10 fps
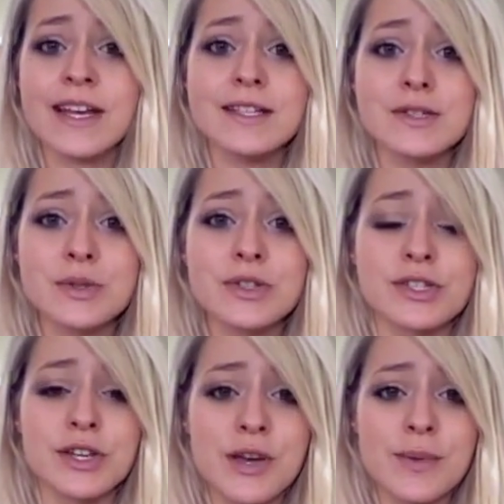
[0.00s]
It's all
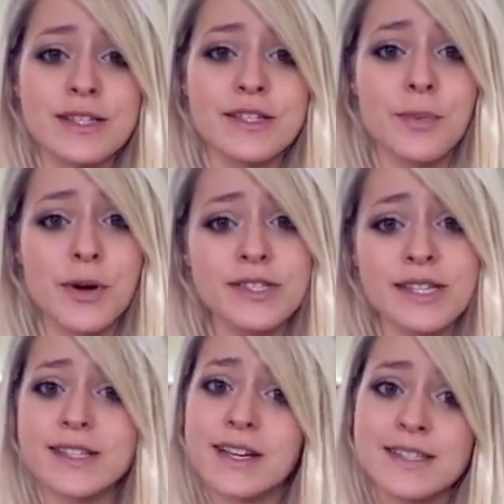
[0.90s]
just a cumulative
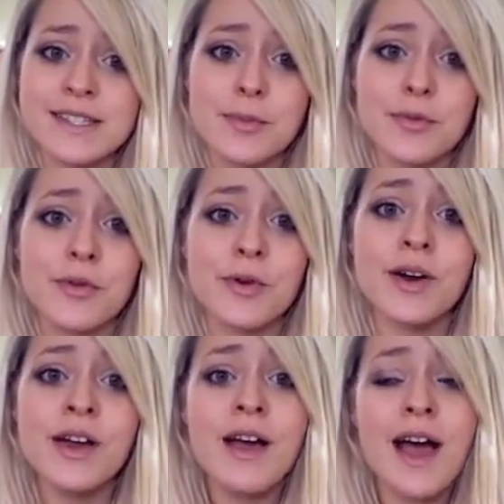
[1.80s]
process, like I said before.
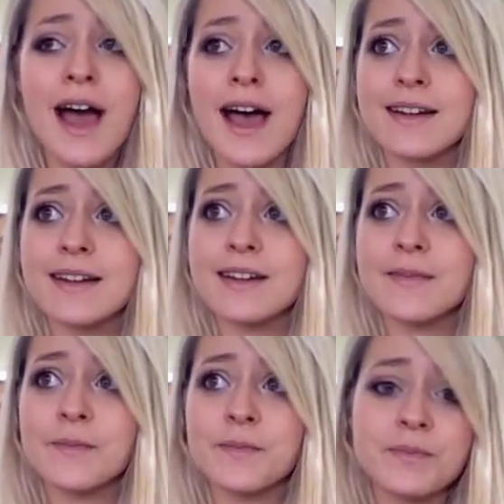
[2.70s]
And
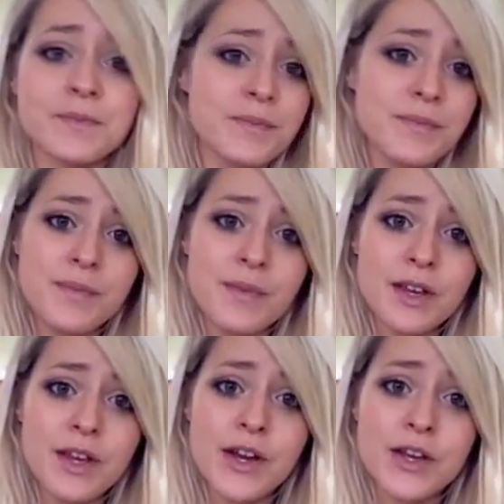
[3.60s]

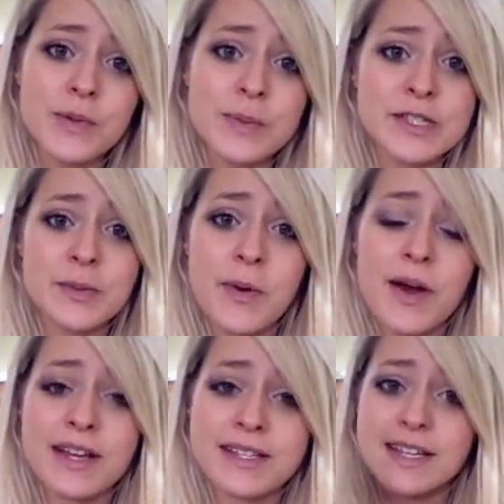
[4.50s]
you know, you'd be
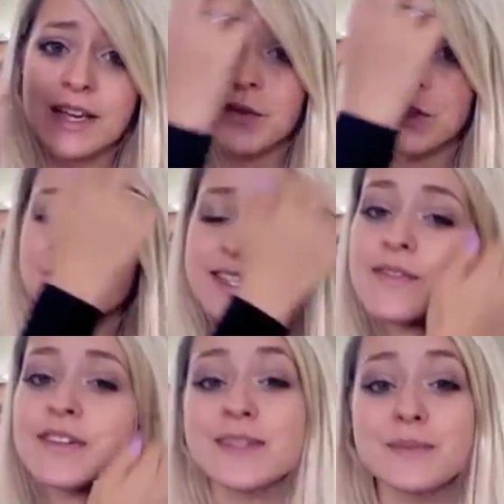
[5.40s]
surprised if you just
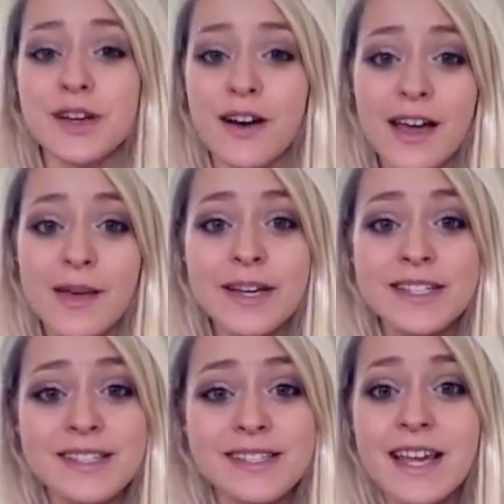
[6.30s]
give it some time.
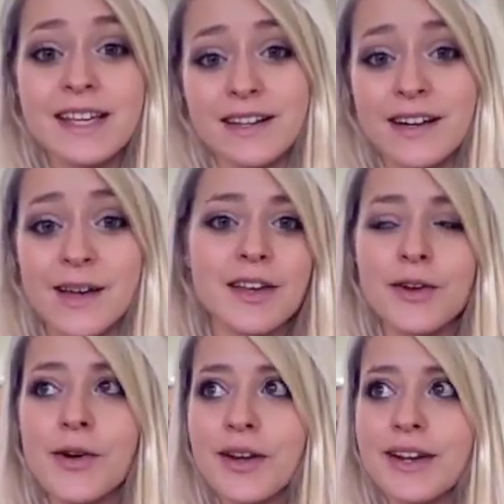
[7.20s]
It does take time. You're
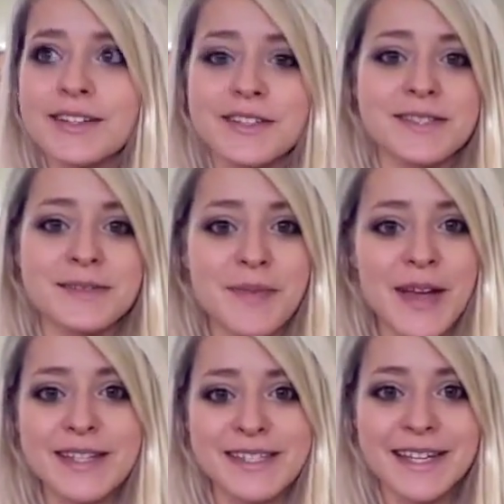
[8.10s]
not gonna just
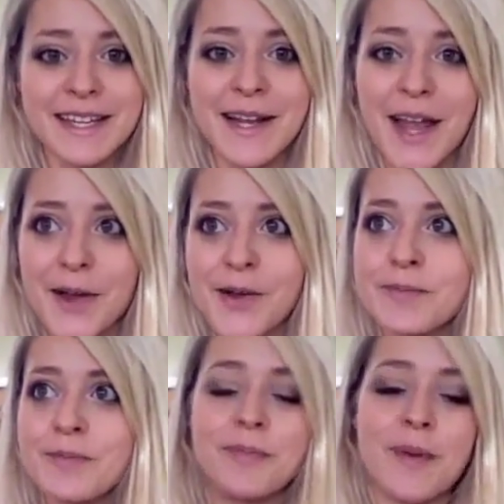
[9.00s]
instantly like go
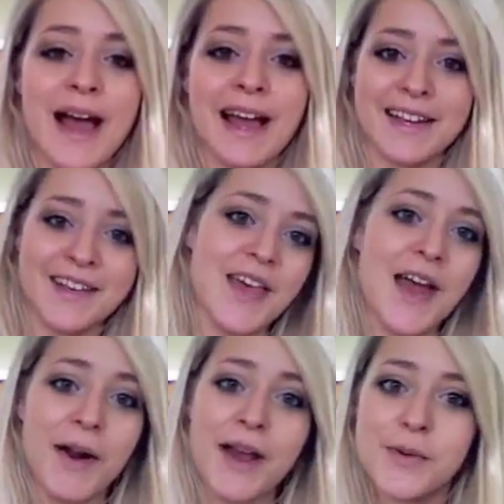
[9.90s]
bang and you're
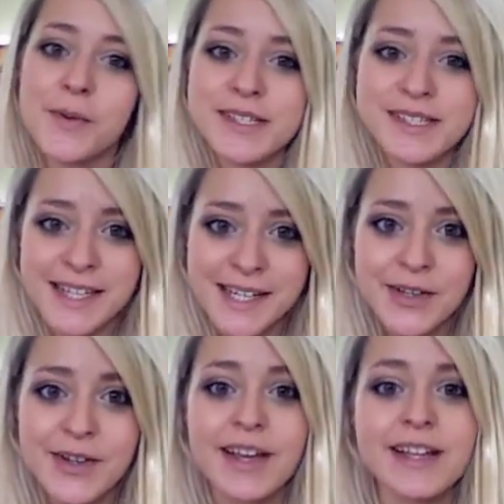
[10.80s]
there and everyone's seen
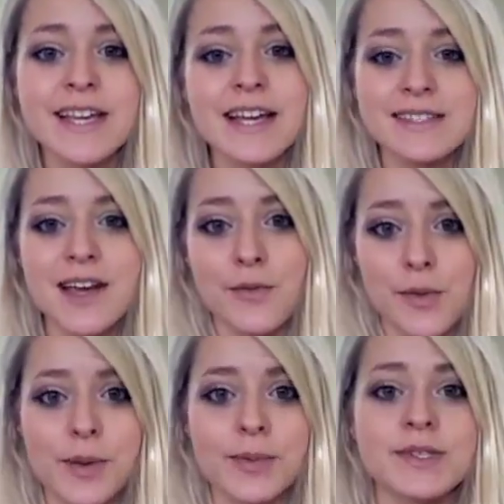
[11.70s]
you. Like, it takes time for
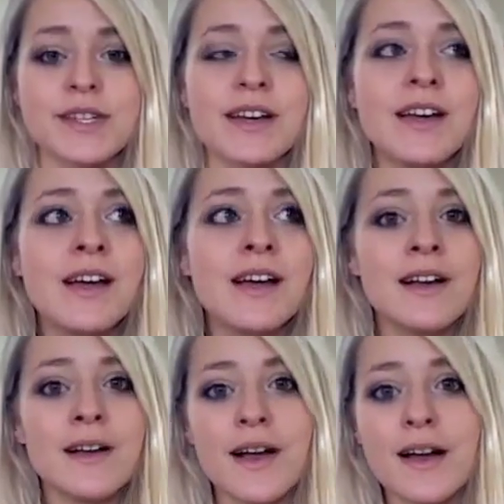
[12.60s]
people to
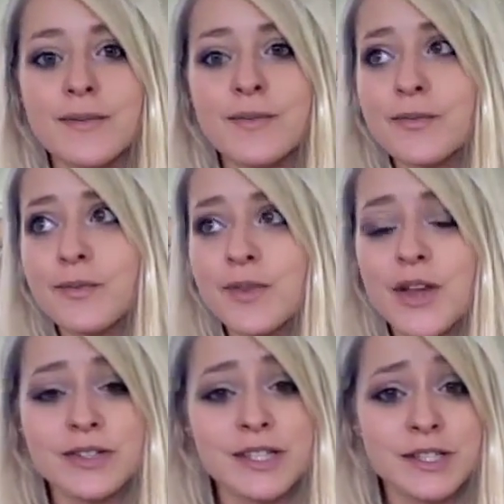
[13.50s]

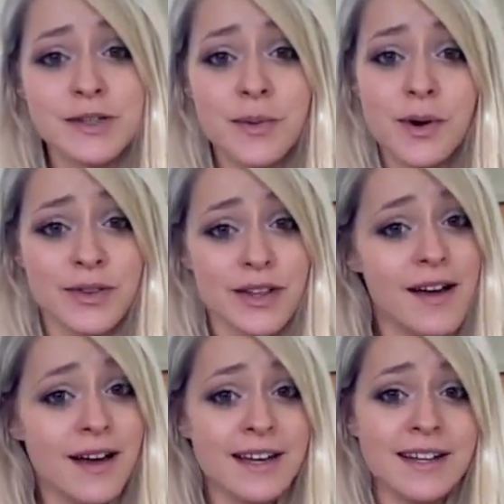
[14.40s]
notice you
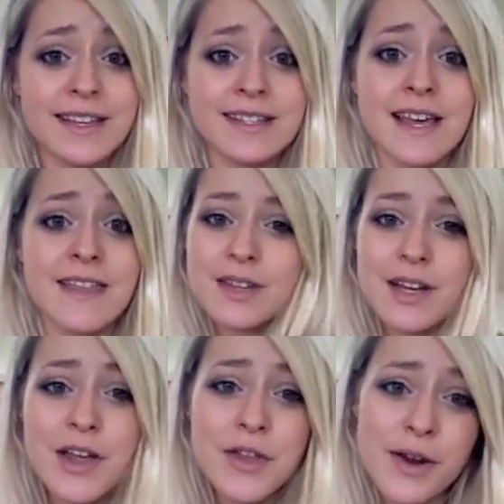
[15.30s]
online and things like that.
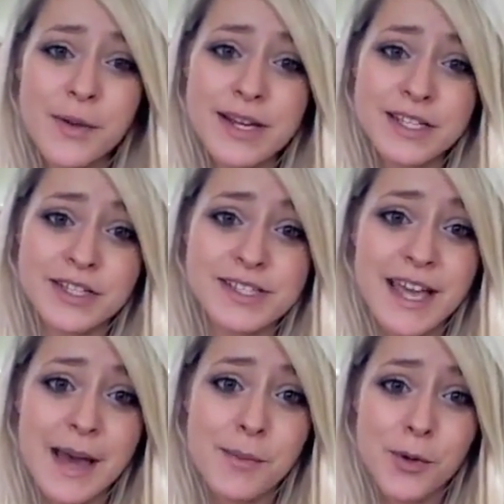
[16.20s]
Another great way is just to
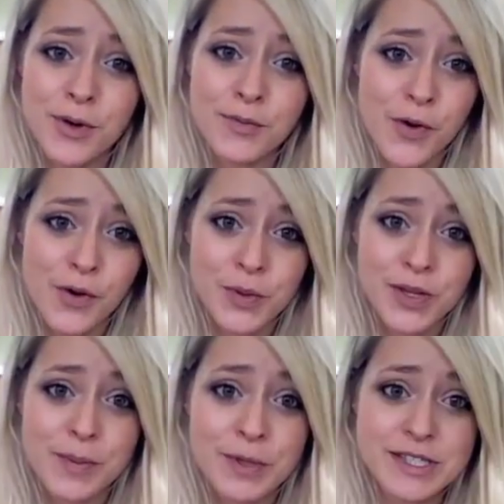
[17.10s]
get more involved with the
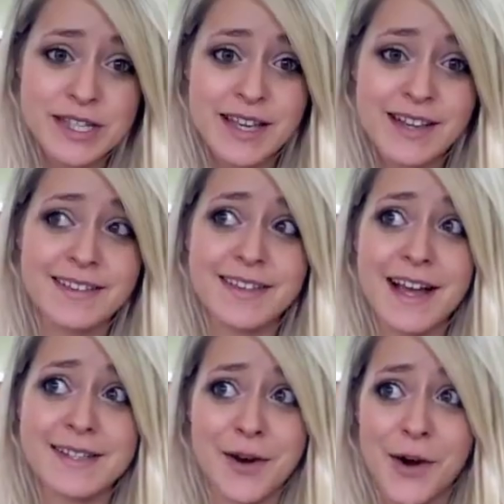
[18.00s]
community
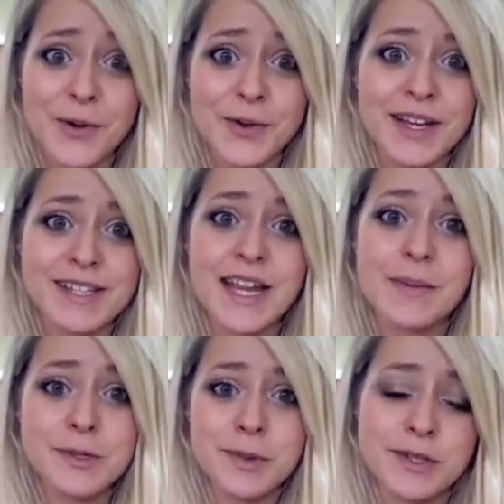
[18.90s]
as a whole. Like, set up
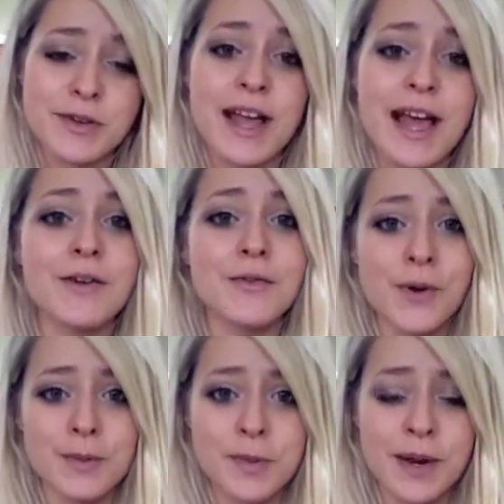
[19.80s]
a Twitter account,
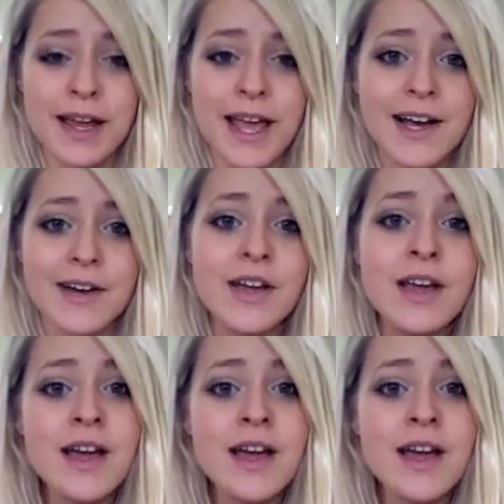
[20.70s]
Formspring account.